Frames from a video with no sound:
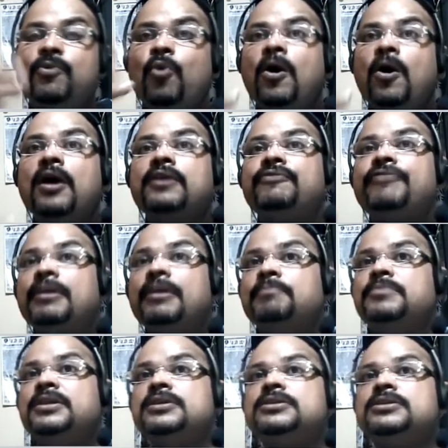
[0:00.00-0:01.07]
want
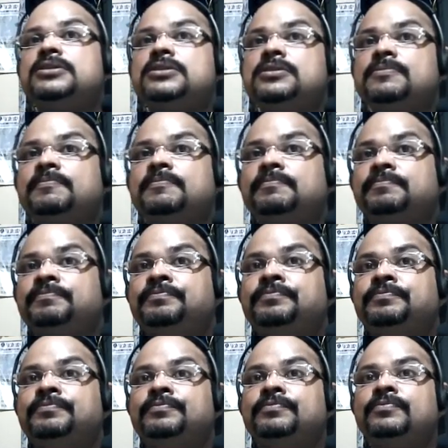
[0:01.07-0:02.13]
from this
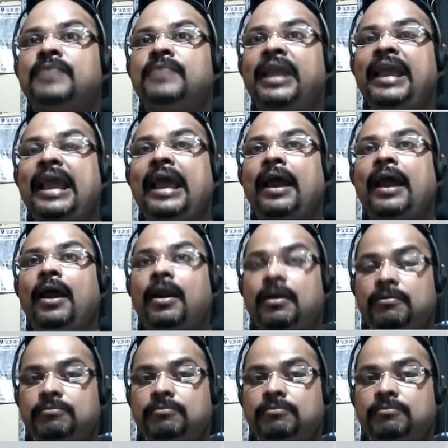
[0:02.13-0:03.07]
care,